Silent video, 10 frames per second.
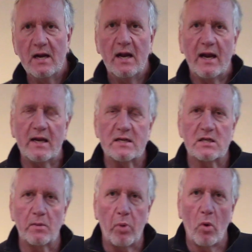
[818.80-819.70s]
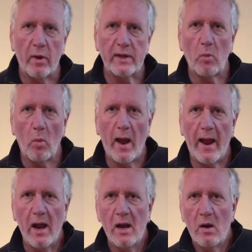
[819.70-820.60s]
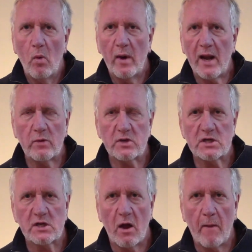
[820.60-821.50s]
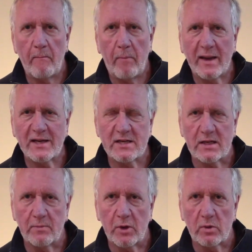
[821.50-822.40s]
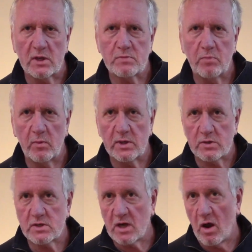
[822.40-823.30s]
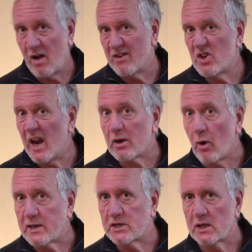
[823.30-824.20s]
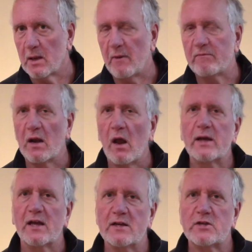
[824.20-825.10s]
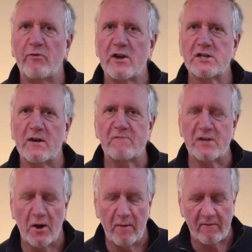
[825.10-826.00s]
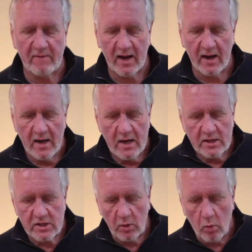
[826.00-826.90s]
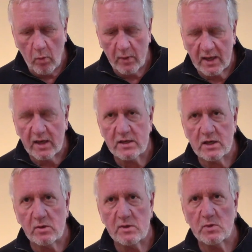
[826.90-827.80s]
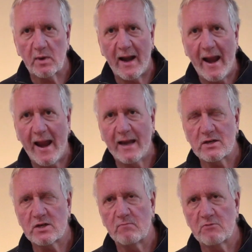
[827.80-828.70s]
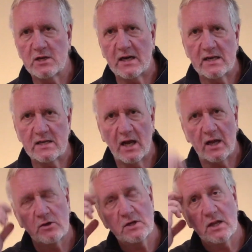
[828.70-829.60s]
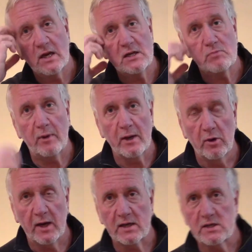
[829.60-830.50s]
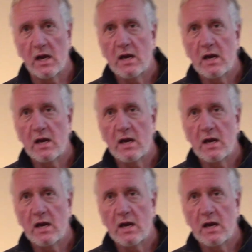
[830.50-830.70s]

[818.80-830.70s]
is the point where we don't start painting the buildings, but we do start decorating them, if you like, at this festive time of year. So what we're going to do is we're going to add some detail to these buildings